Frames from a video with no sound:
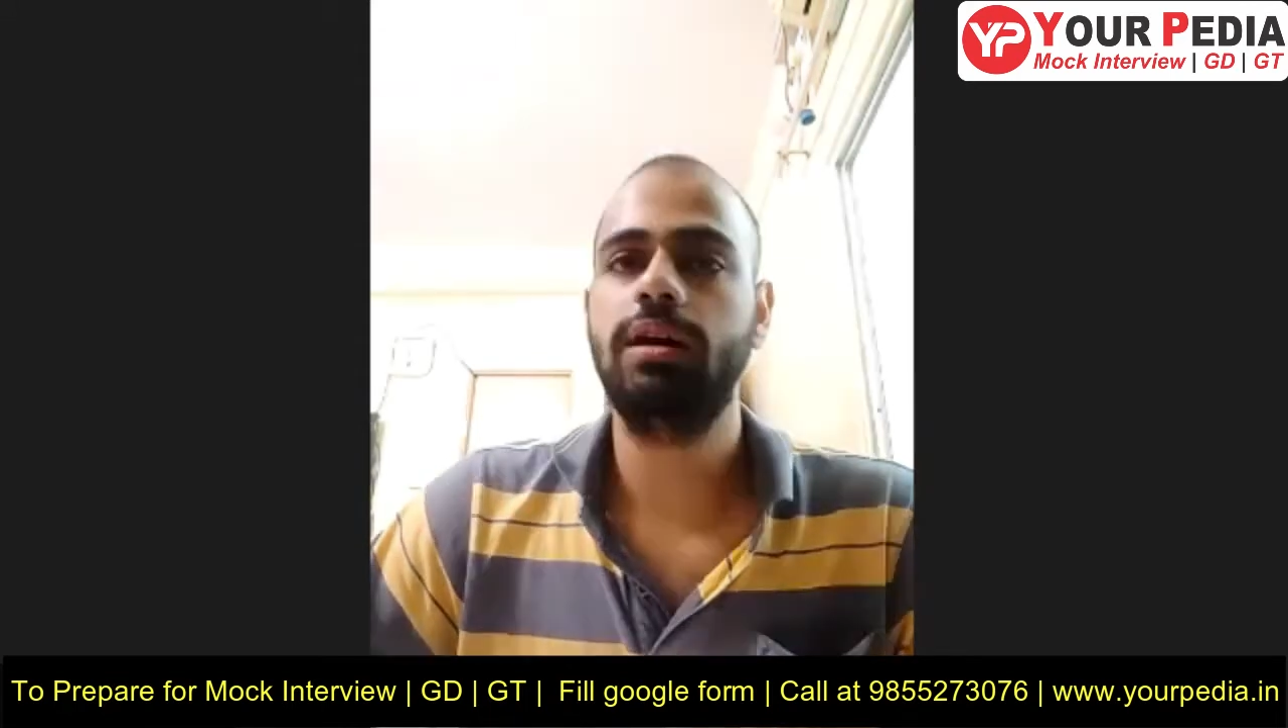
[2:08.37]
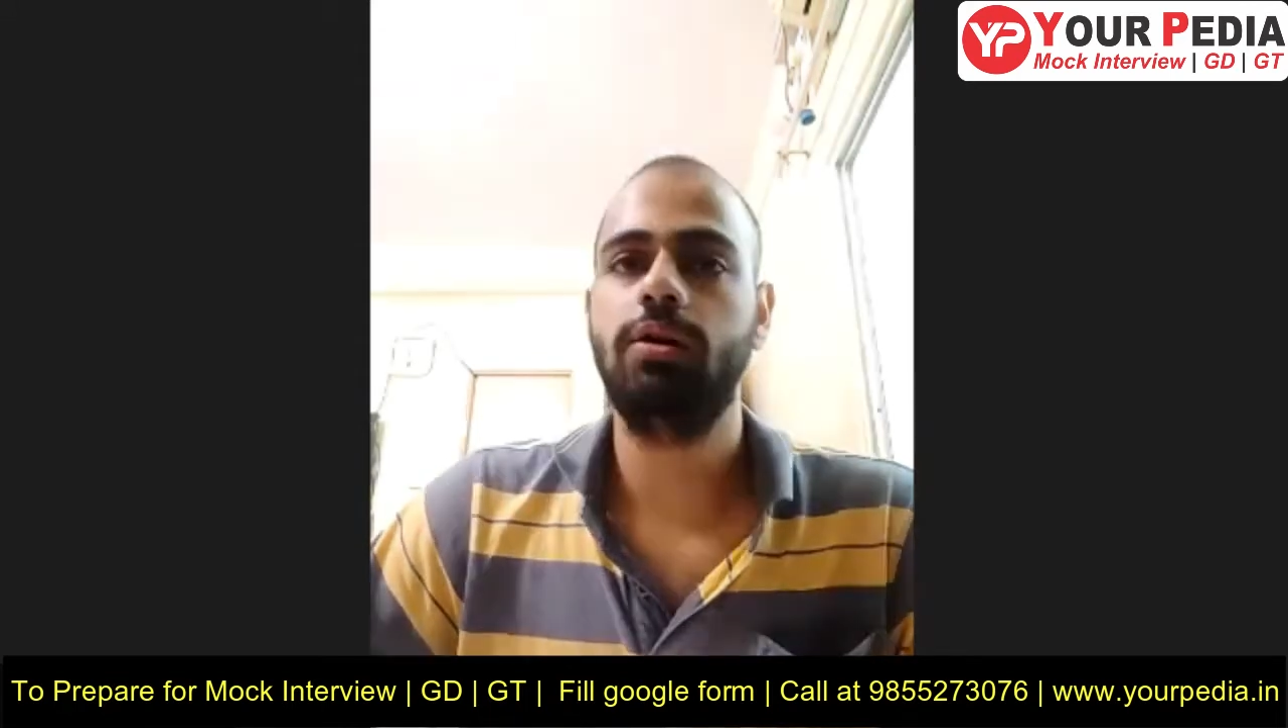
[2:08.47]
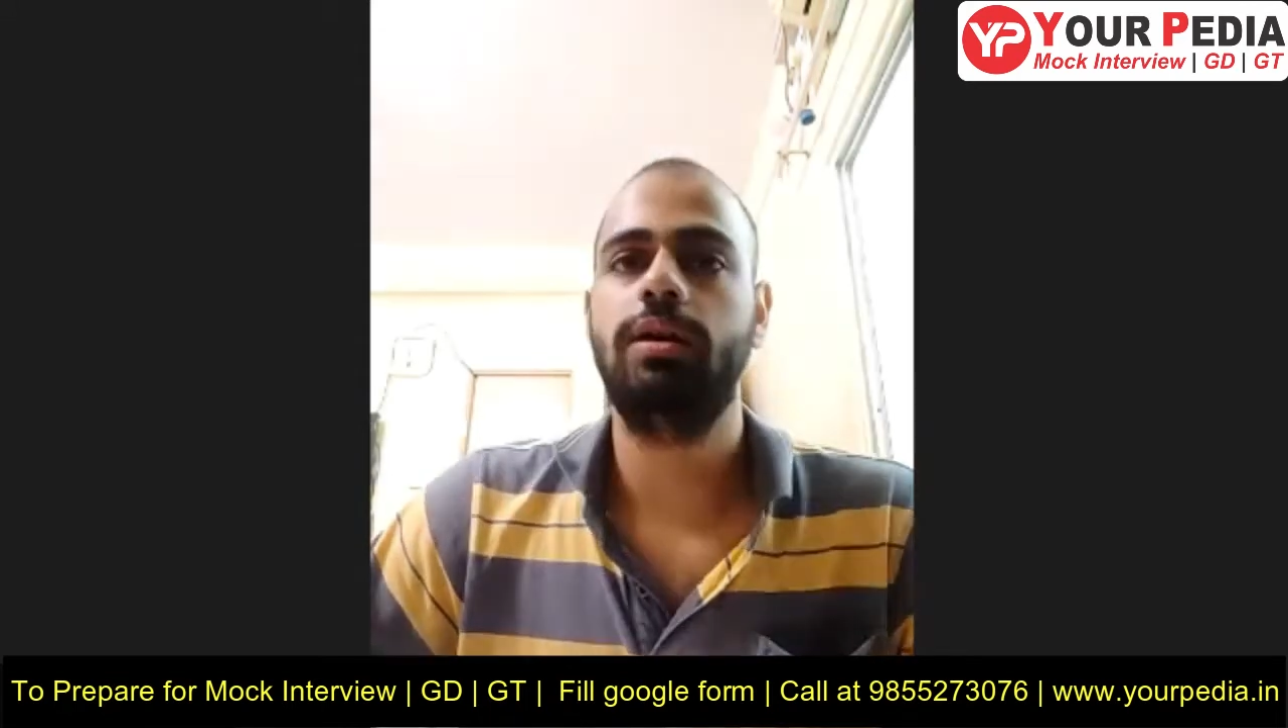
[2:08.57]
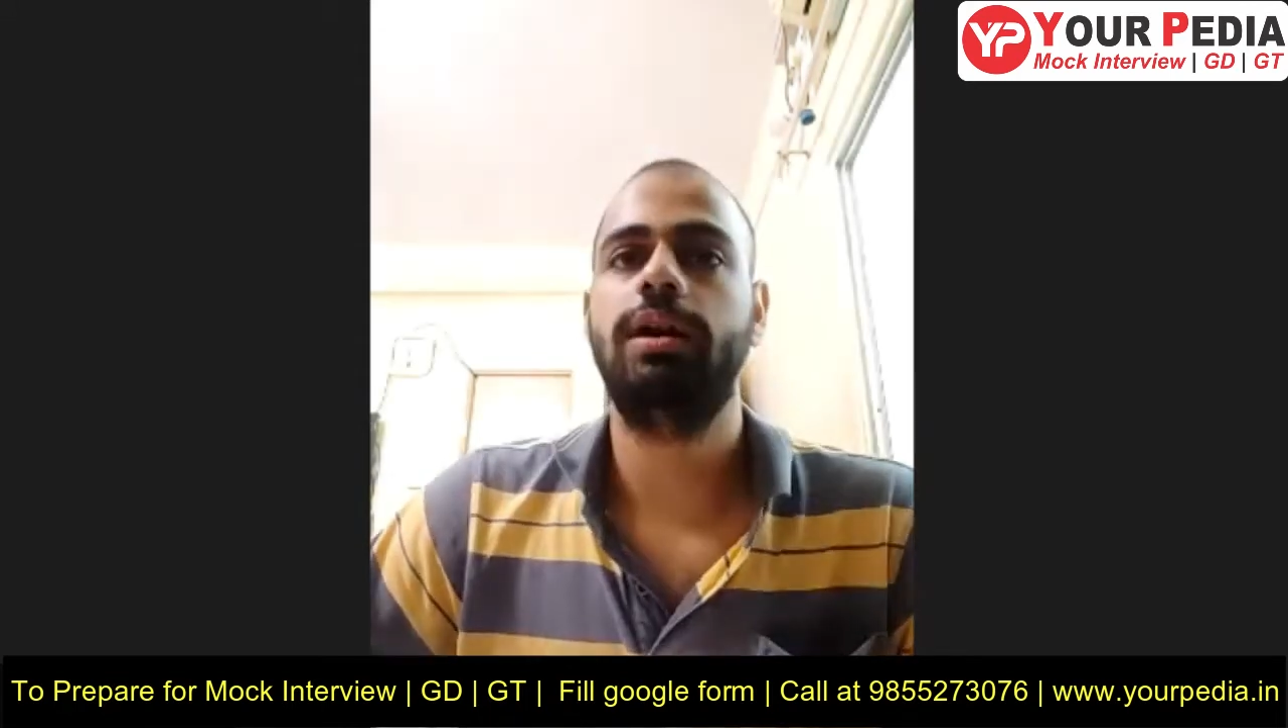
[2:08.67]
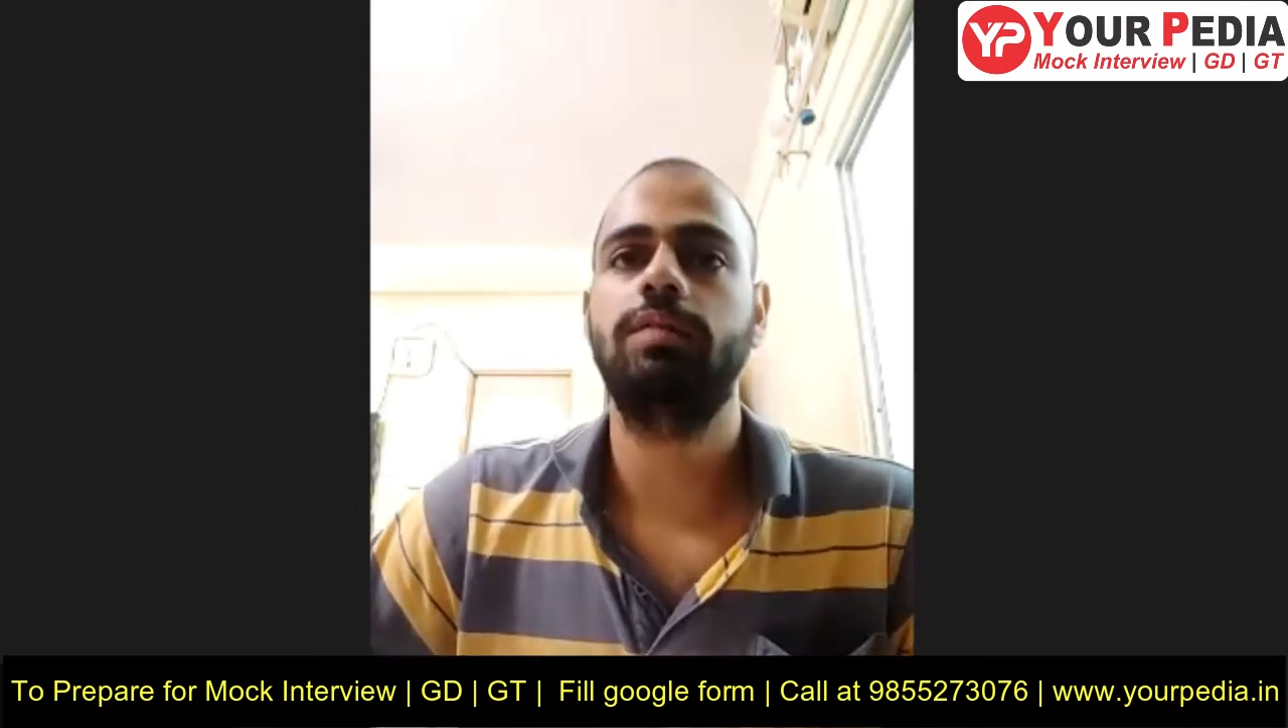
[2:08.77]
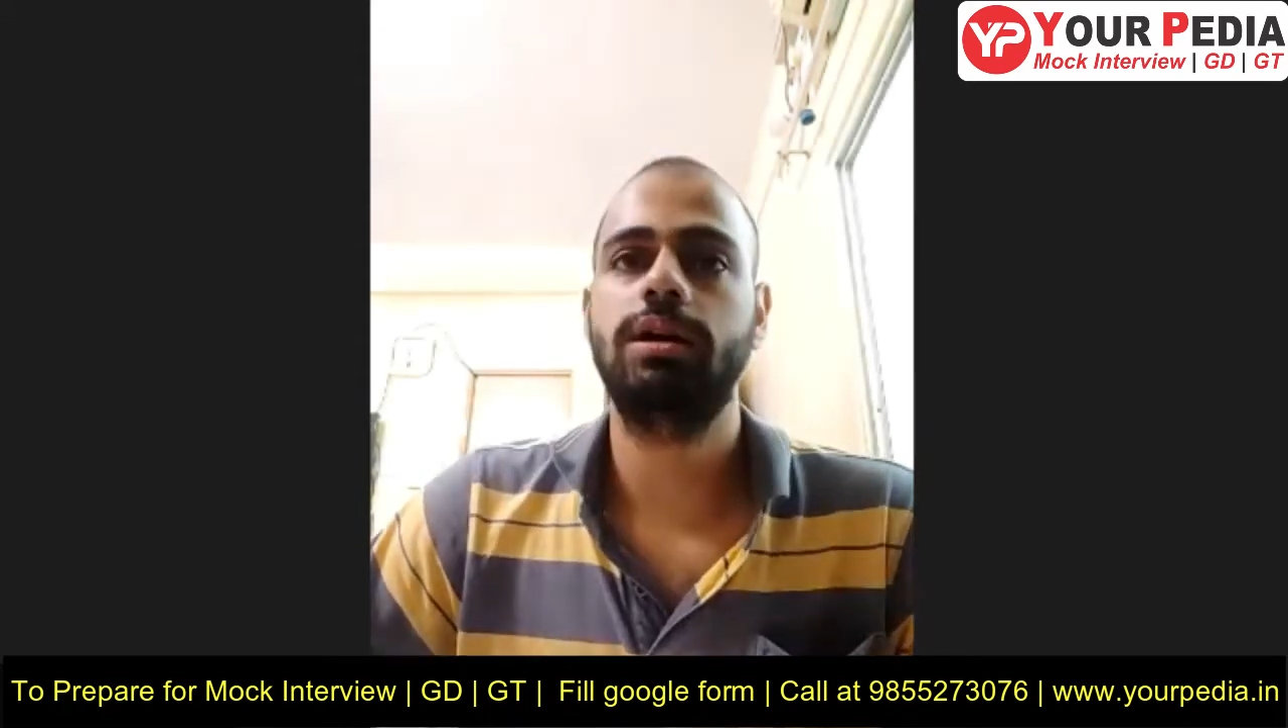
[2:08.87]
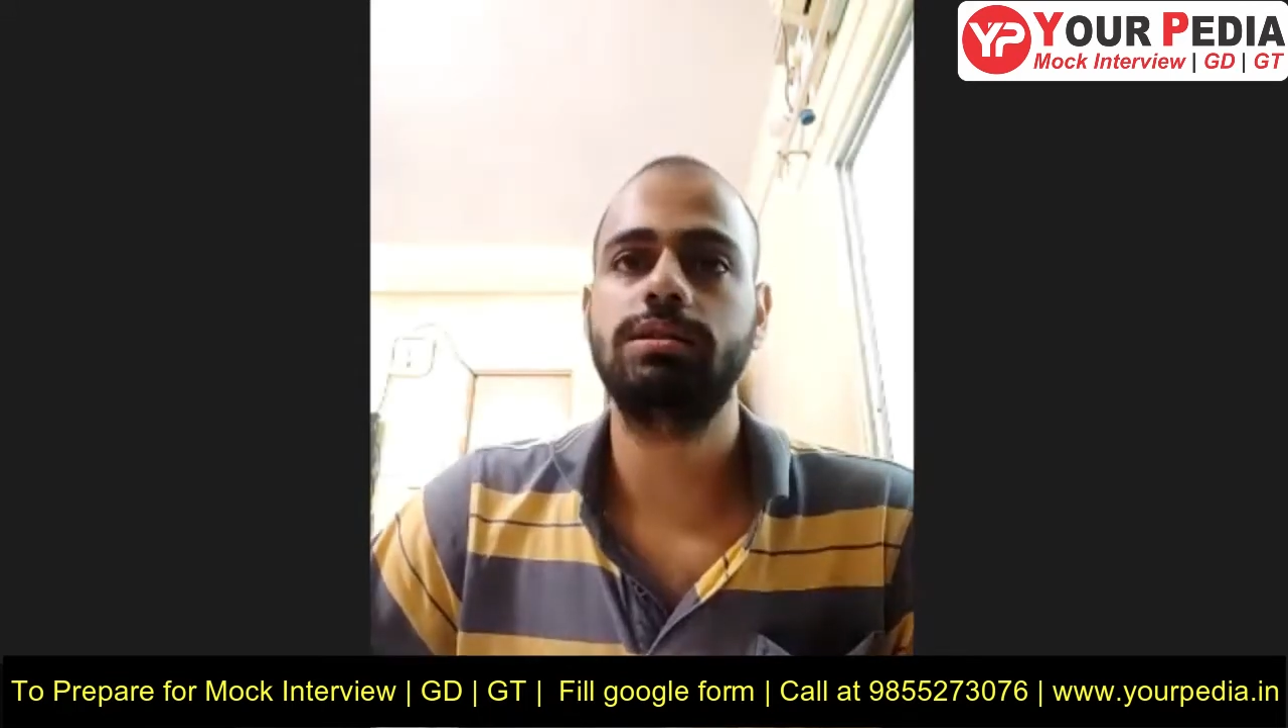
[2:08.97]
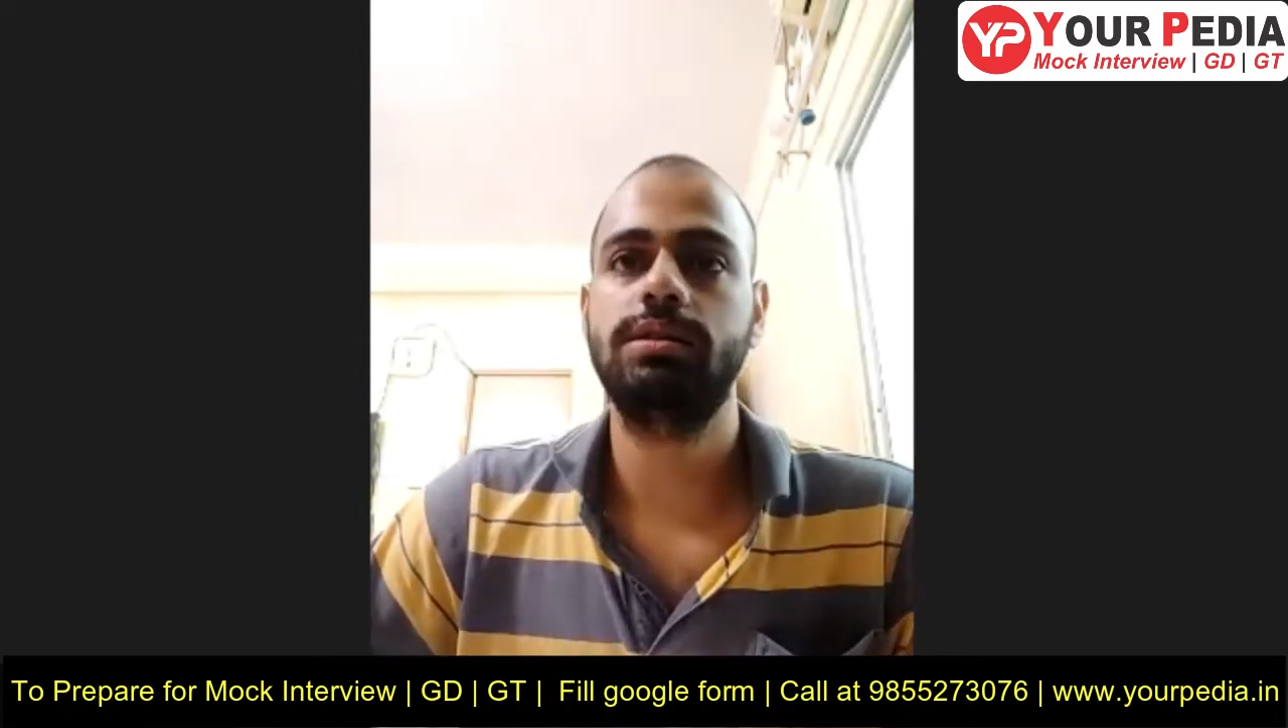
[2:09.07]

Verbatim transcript: or advance